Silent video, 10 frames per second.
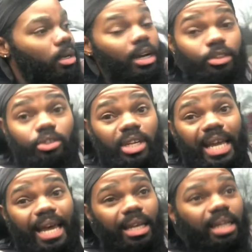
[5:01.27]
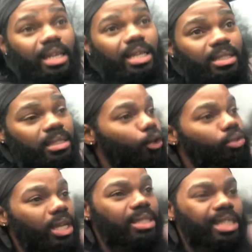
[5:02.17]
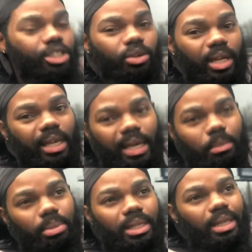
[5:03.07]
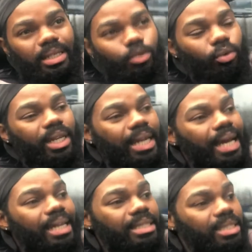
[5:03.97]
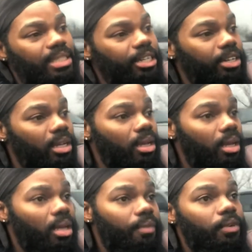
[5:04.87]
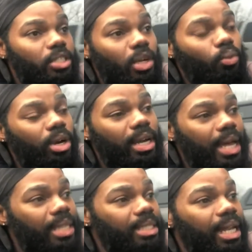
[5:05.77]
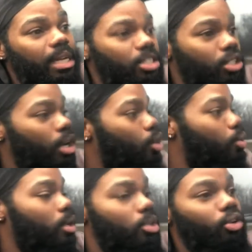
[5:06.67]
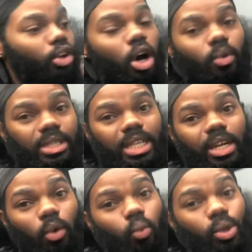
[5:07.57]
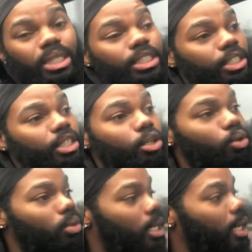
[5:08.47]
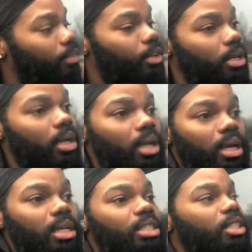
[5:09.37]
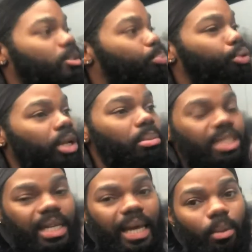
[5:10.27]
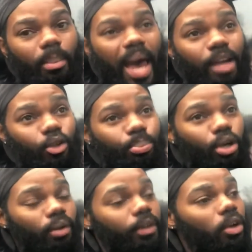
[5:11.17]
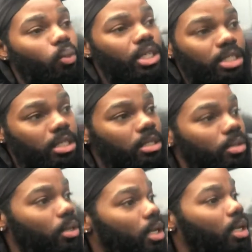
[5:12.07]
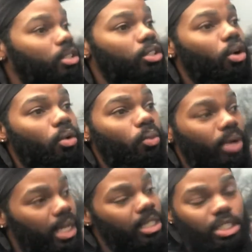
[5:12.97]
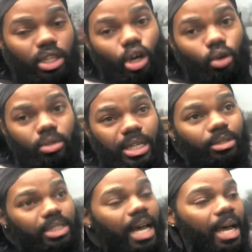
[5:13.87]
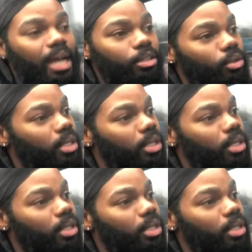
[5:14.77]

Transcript: Other than that, it is a few things that you can get, but it's really not necessary. If you're somewhere that has a lot of snow, you can always get a windshield cover. It's just pretty much like a mat you put over your windshield. So when it snows outside,